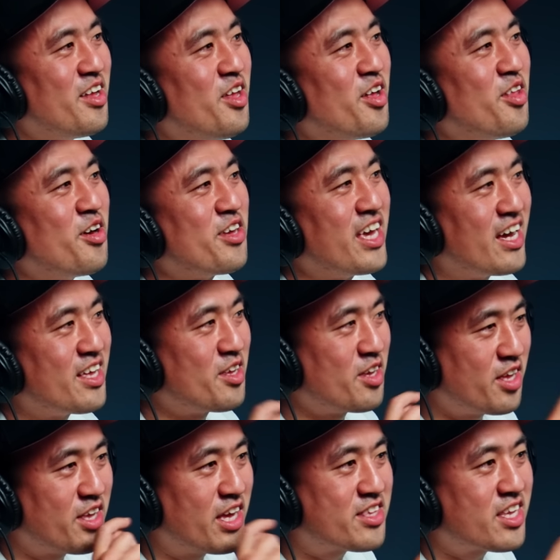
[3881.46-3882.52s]
no, no, no.
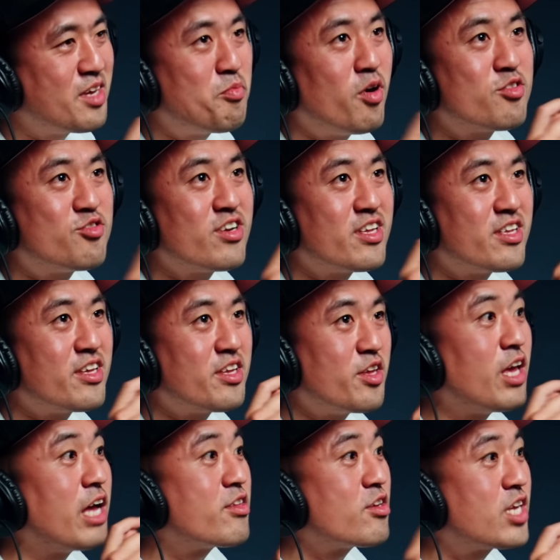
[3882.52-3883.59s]
You, you have to keep on drinking.
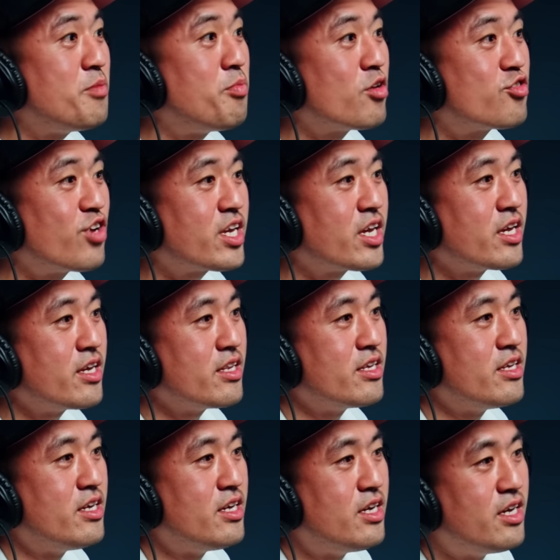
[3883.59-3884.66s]
you have to keep on drinking.
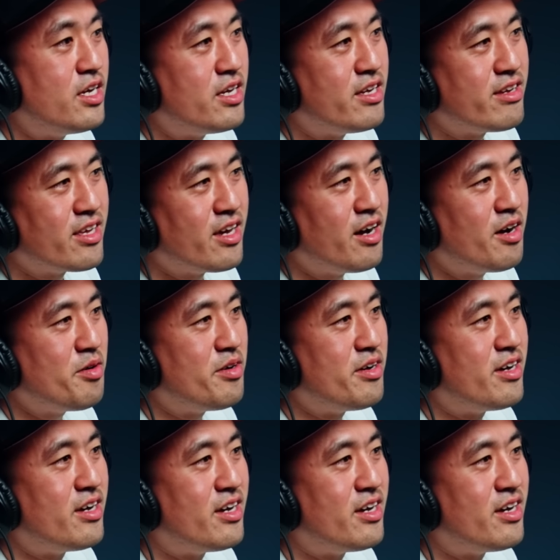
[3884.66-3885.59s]
Yeah.